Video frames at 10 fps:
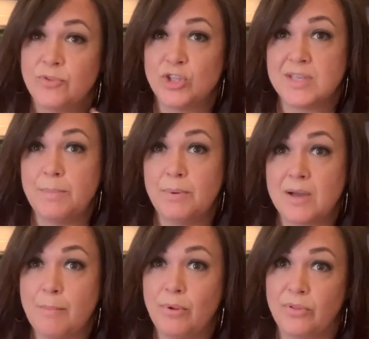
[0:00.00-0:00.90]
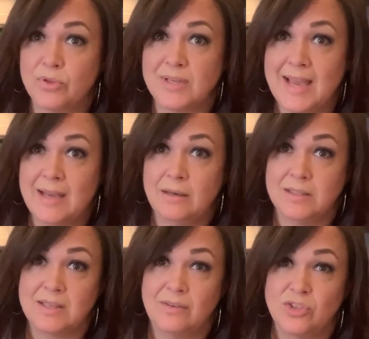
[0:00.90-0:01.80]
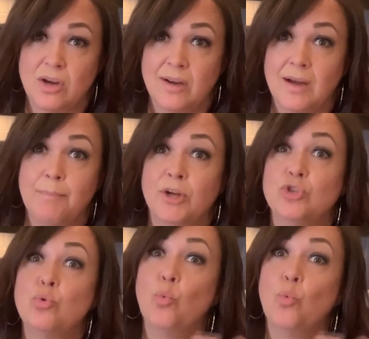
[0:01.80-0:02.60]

just keep a couple of those in handy instead of stocking up on